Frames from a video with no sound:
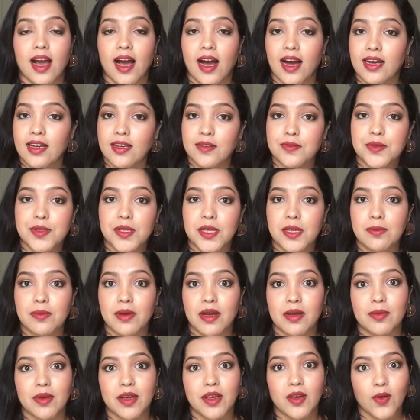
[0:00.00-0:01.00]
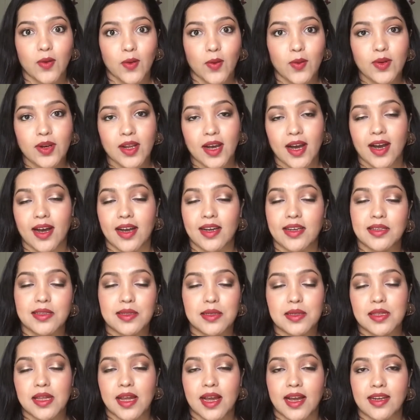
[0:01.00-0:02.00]
I have seen by my own
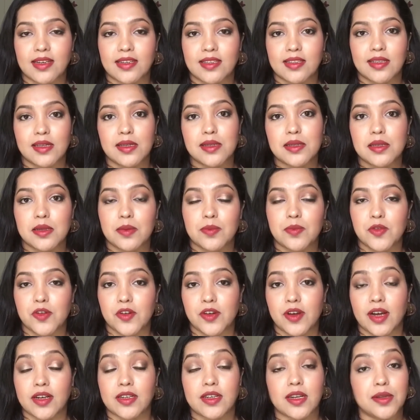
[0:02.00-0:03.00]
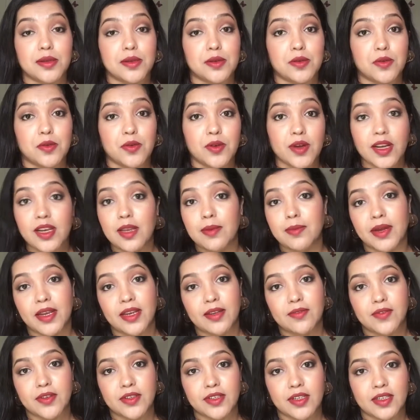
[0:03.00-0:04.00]
eyes that this product has really
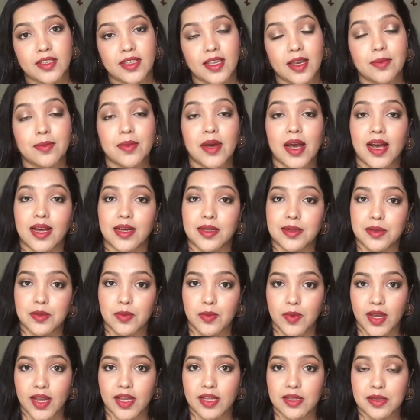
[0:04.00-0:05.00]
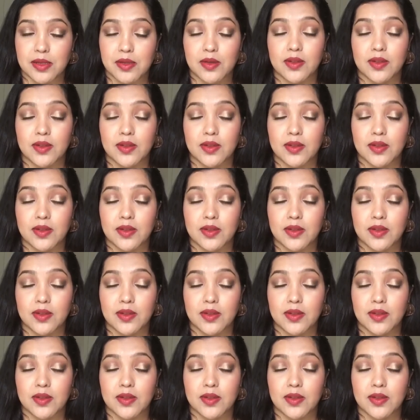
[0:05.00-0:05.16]
benefited them as well.